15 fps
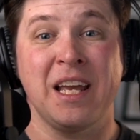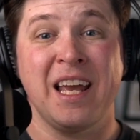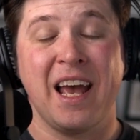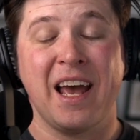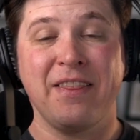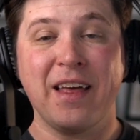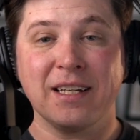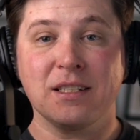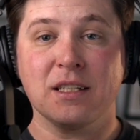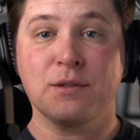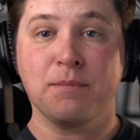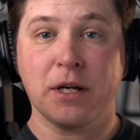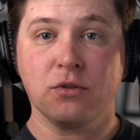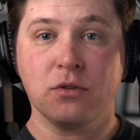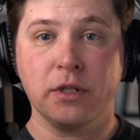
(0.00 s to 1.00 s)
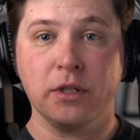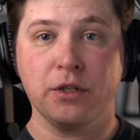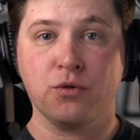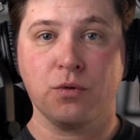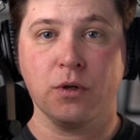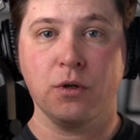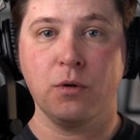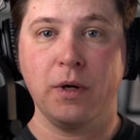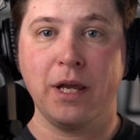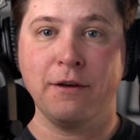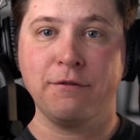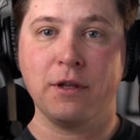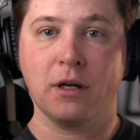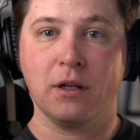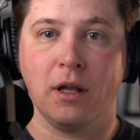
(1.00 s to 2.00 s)
And that's especially true
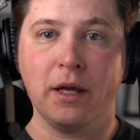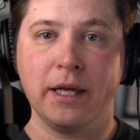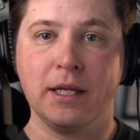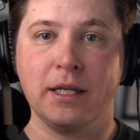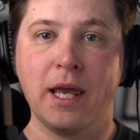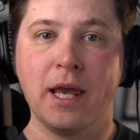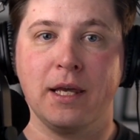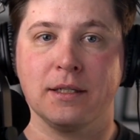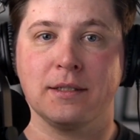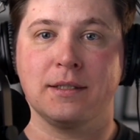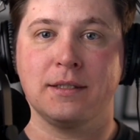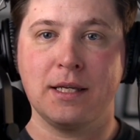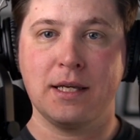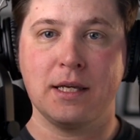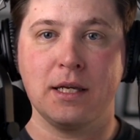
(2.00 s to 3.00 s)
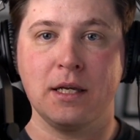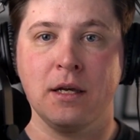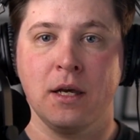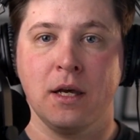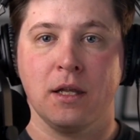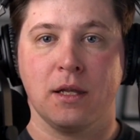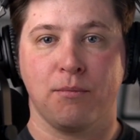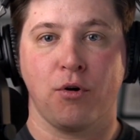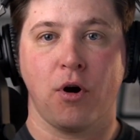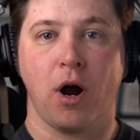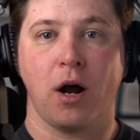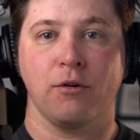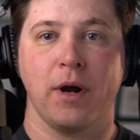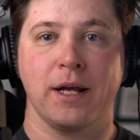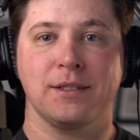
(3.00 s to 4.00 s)
if the client can't see the
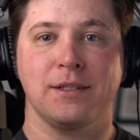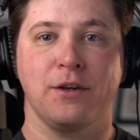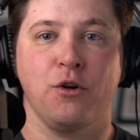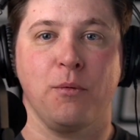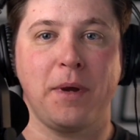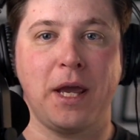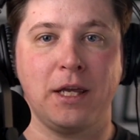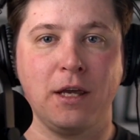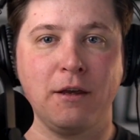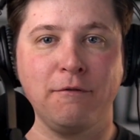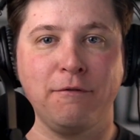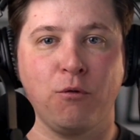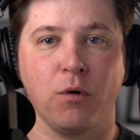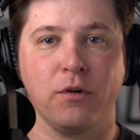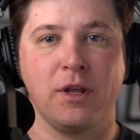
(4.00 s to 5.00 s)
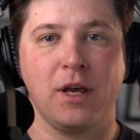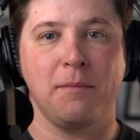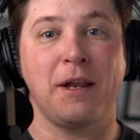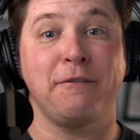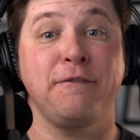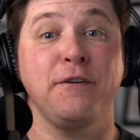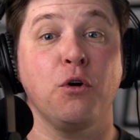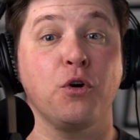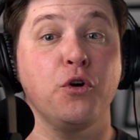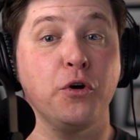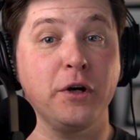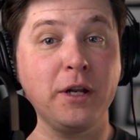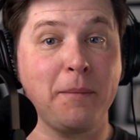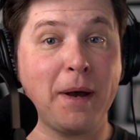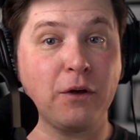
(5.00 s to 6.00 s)
progress that you're making for them and feel
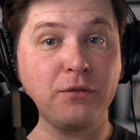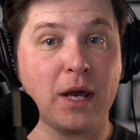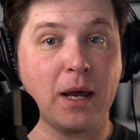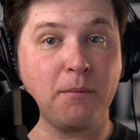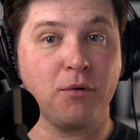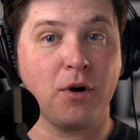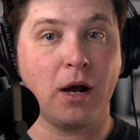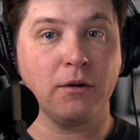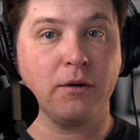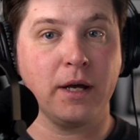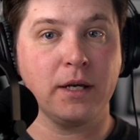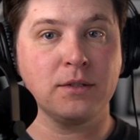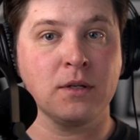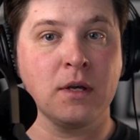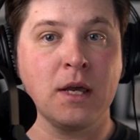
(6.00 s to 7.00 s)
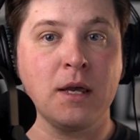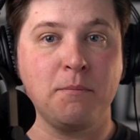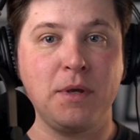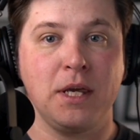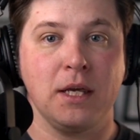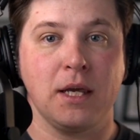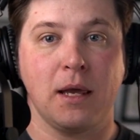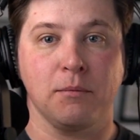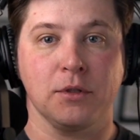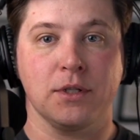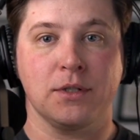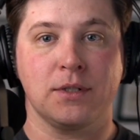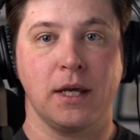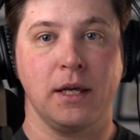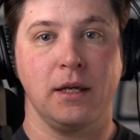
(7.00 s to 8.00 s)
good about that progress. Being able to
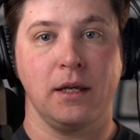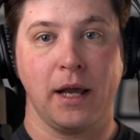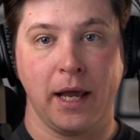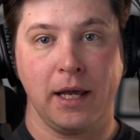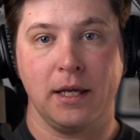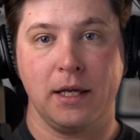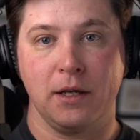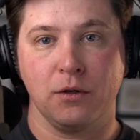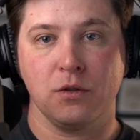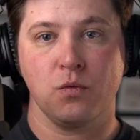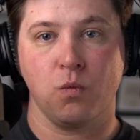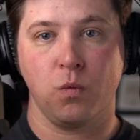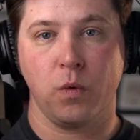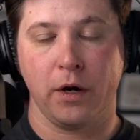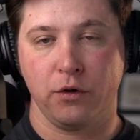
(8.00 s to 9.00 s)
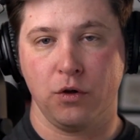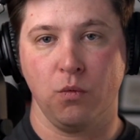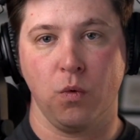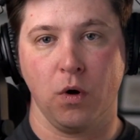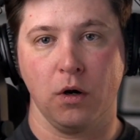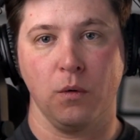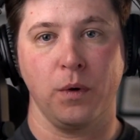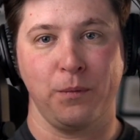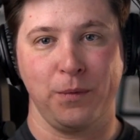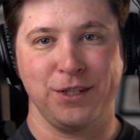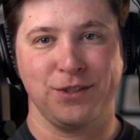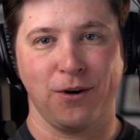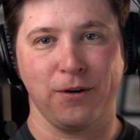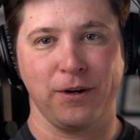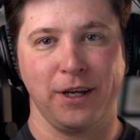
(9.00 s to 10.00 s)
say, hey, here's where you were when we
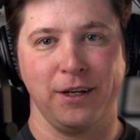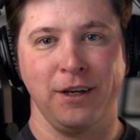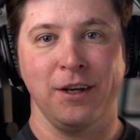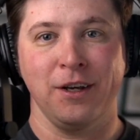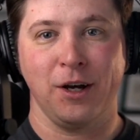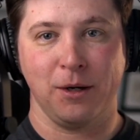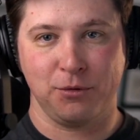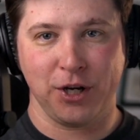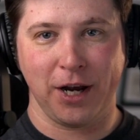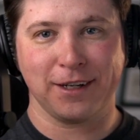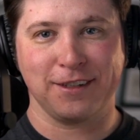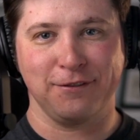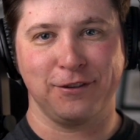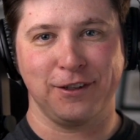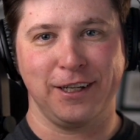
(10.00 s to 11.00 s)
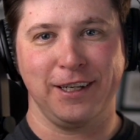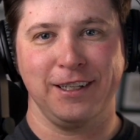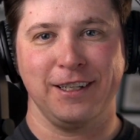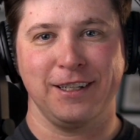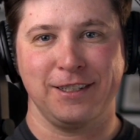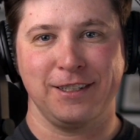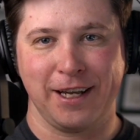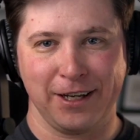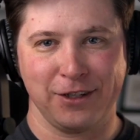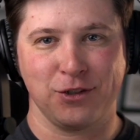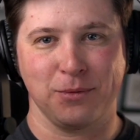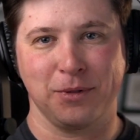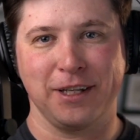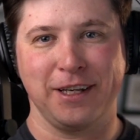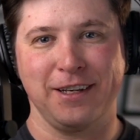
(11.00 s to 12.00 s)
started, objectively and
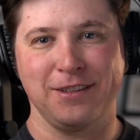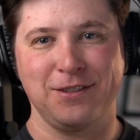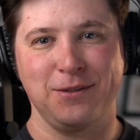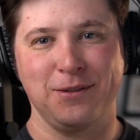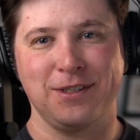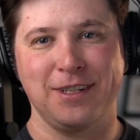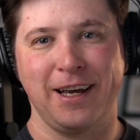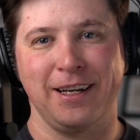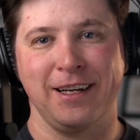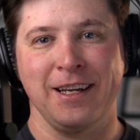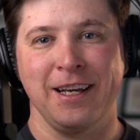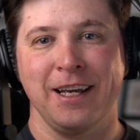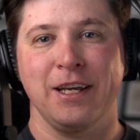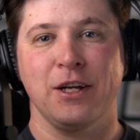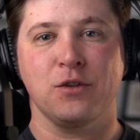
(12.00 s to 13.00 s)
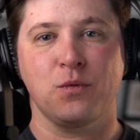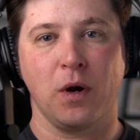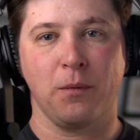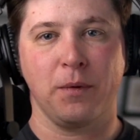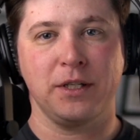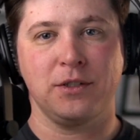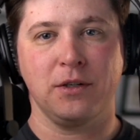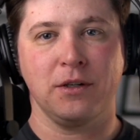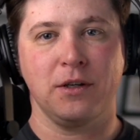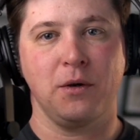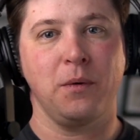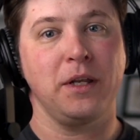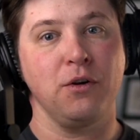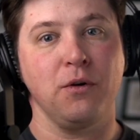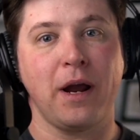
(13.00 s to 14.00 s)
tangibly, as you said, here's where we took you,
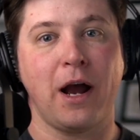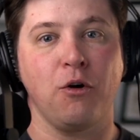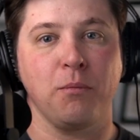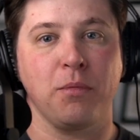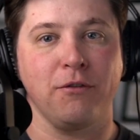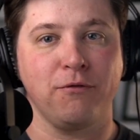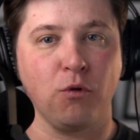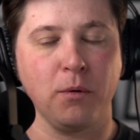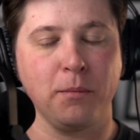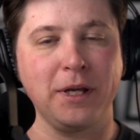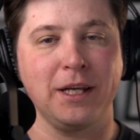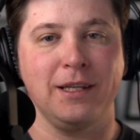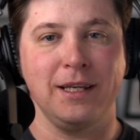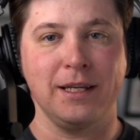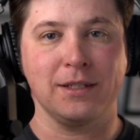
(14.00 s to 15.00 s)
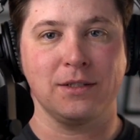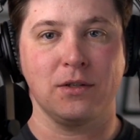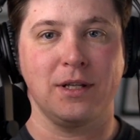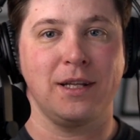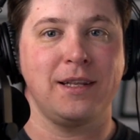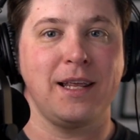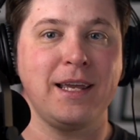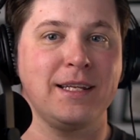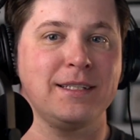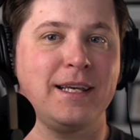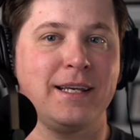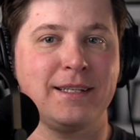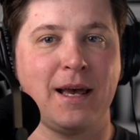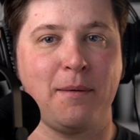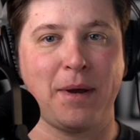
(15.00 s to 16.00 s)
and you're outperforming this, so that they can
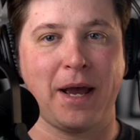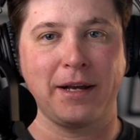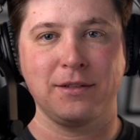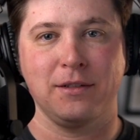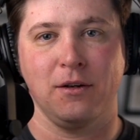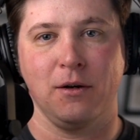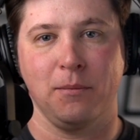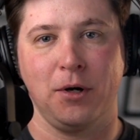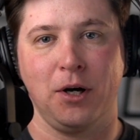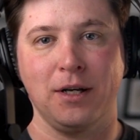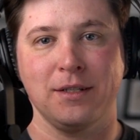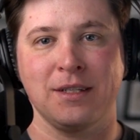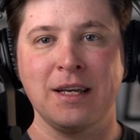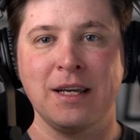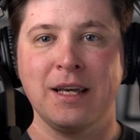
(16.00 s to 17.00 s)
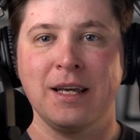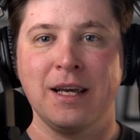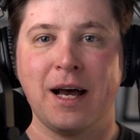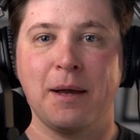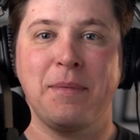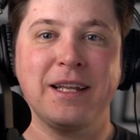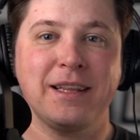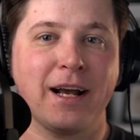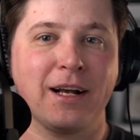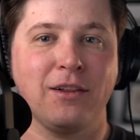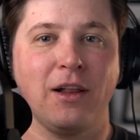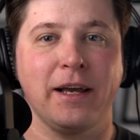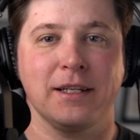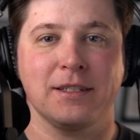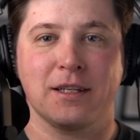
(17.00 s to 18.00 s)
take that back to their boss. I bet that
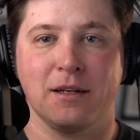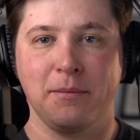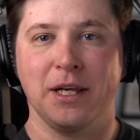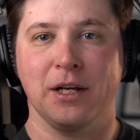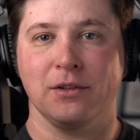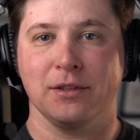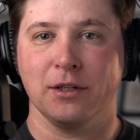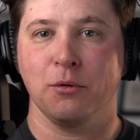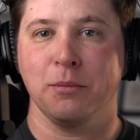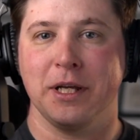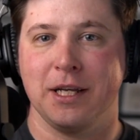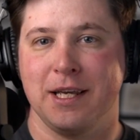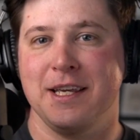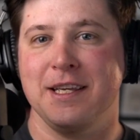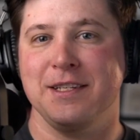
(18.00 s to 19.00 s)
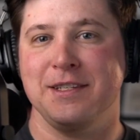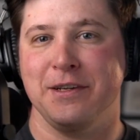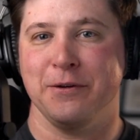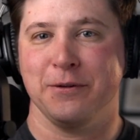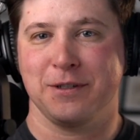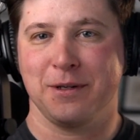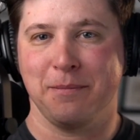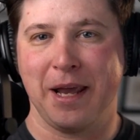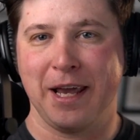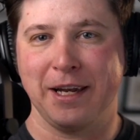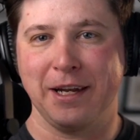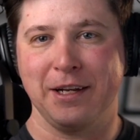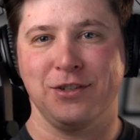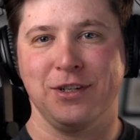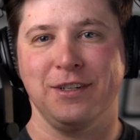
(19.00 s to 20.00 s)
client's going to be a little bit easier to
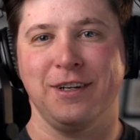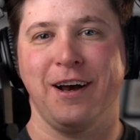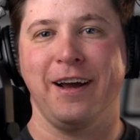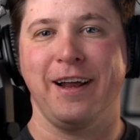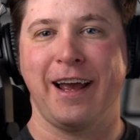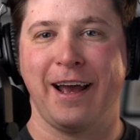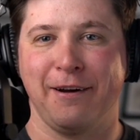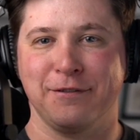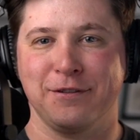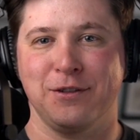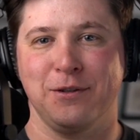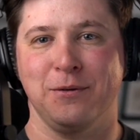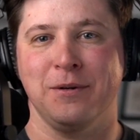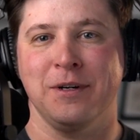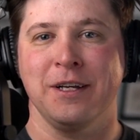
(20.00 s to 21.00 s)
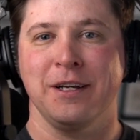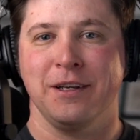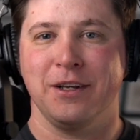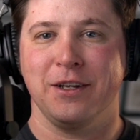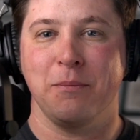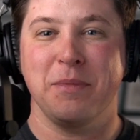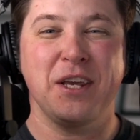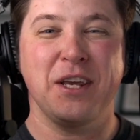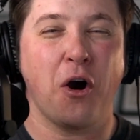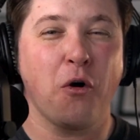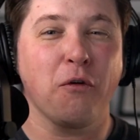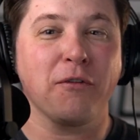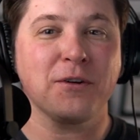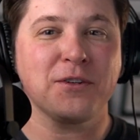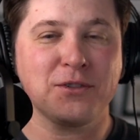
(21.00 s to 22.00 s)
manage and not have to, be
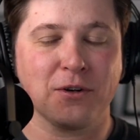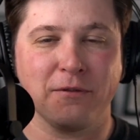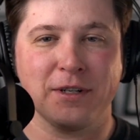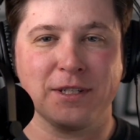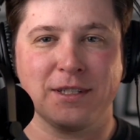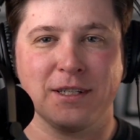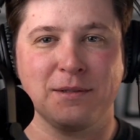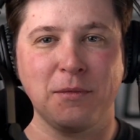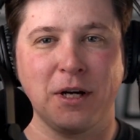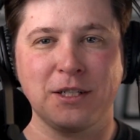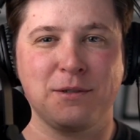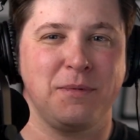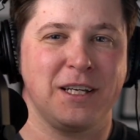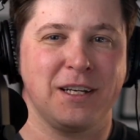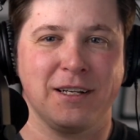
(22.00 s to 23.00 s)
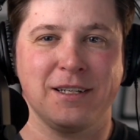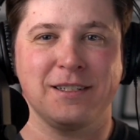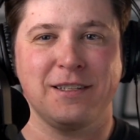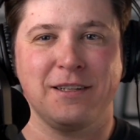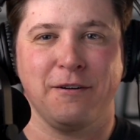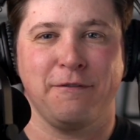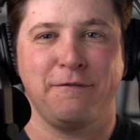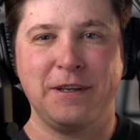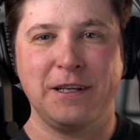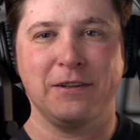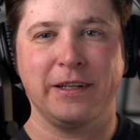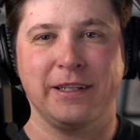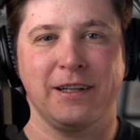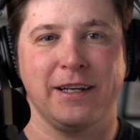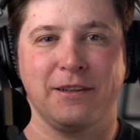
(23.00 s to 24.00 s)
over-serviced as much because they're
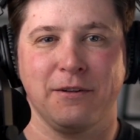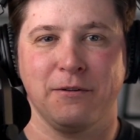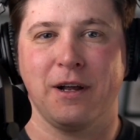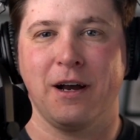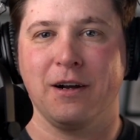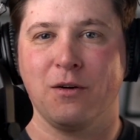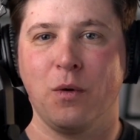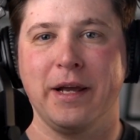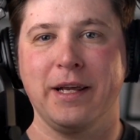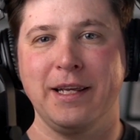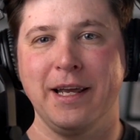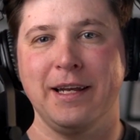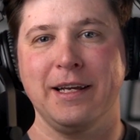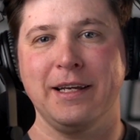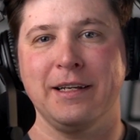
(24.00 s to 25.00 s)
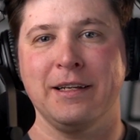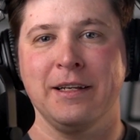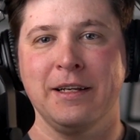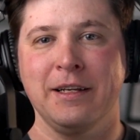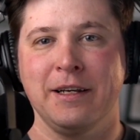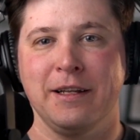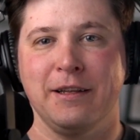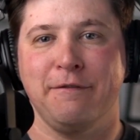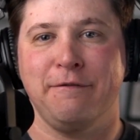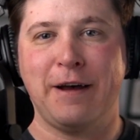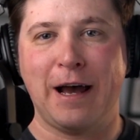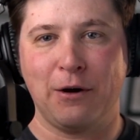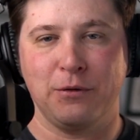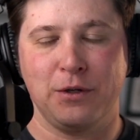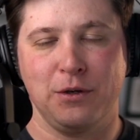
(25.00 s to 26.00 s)
feeling like they're not quite getting the
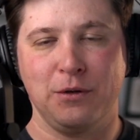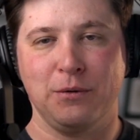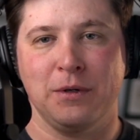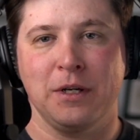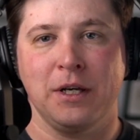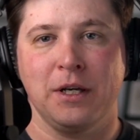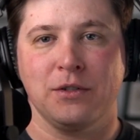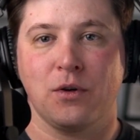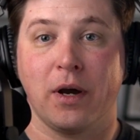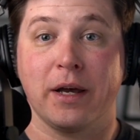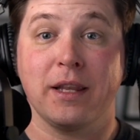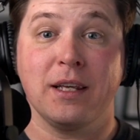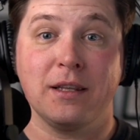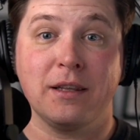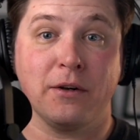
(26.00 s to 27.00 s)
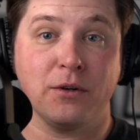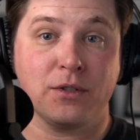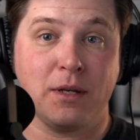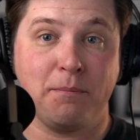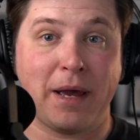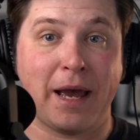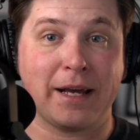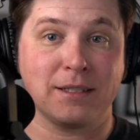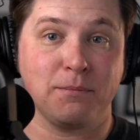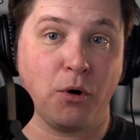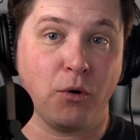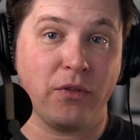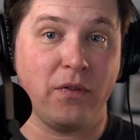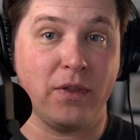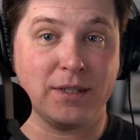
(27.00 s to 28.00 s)
value. So I think there's impacts
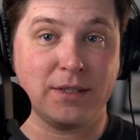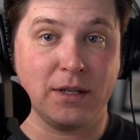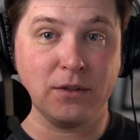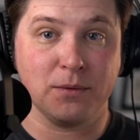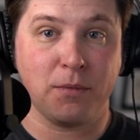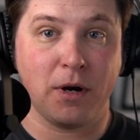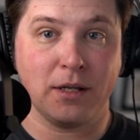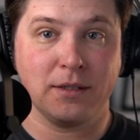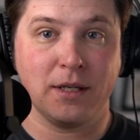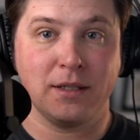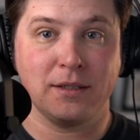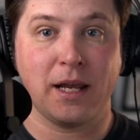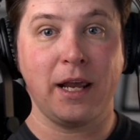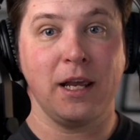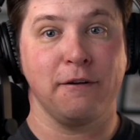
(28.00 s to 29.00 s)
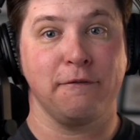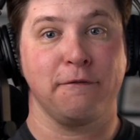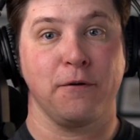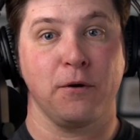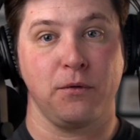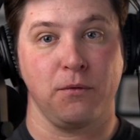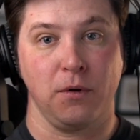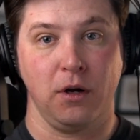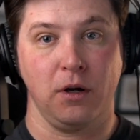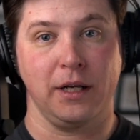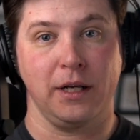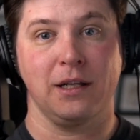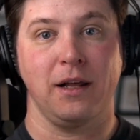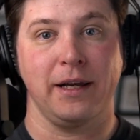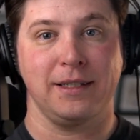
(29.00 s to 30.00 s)
both in the sales process and further on
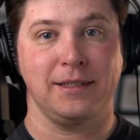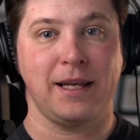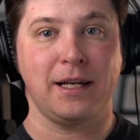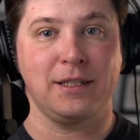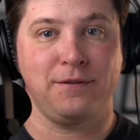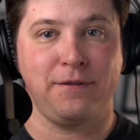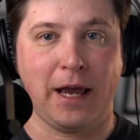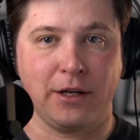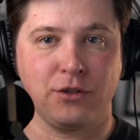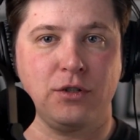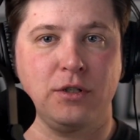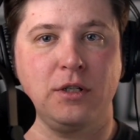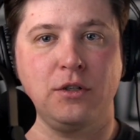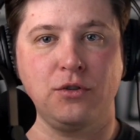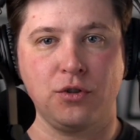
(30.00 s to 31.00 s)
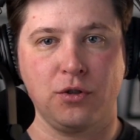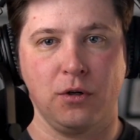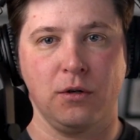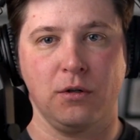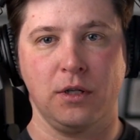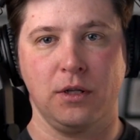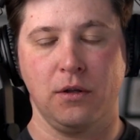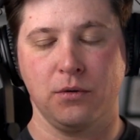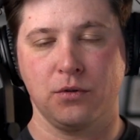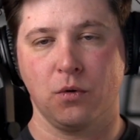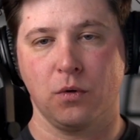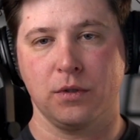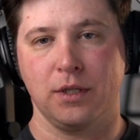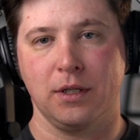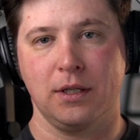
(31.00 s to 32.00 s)
in client satisfaction and churn and those
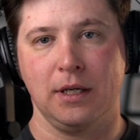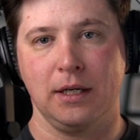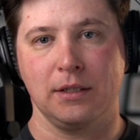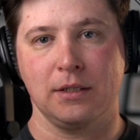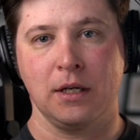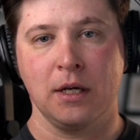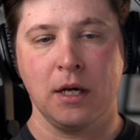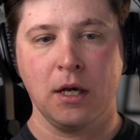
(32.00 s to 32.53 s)
sorts of things.